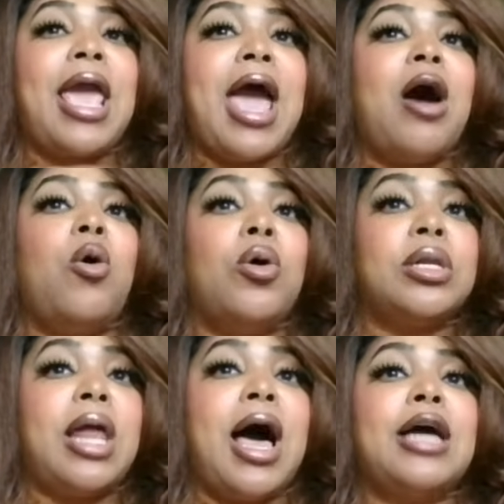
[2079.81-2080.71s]
out
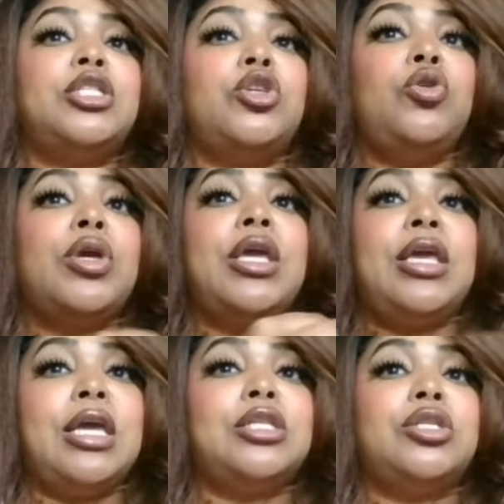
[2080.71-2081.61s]
online so you can
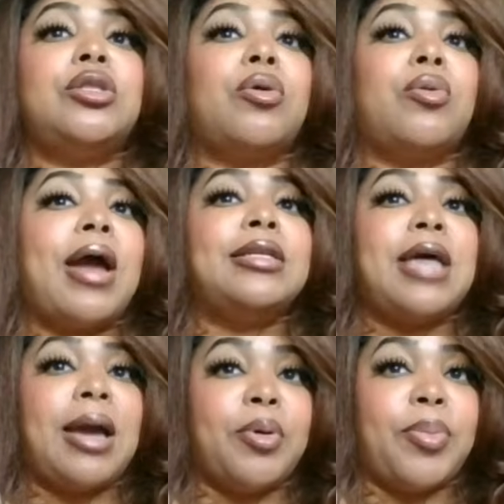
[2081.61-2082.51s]
get to the right
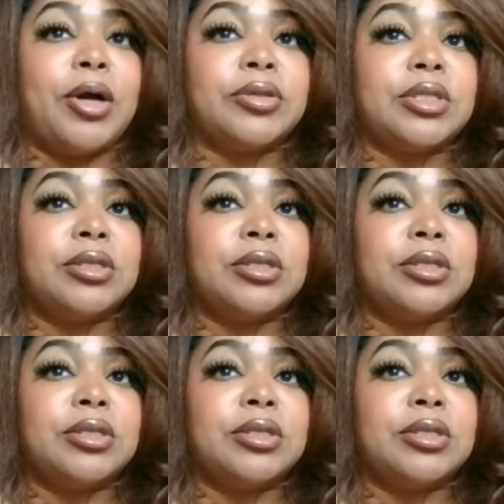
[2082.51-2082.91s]
type of person.